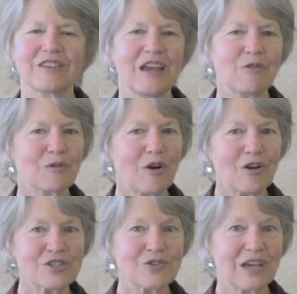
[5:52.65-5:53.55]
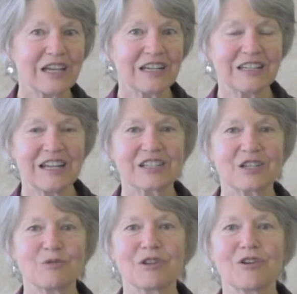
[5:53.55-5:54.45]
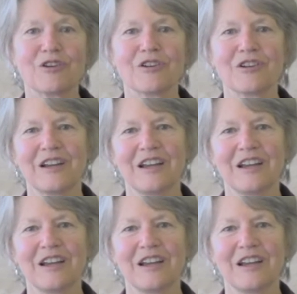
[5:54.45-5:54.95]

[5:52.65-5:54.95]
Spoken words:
They were also getting connected with her.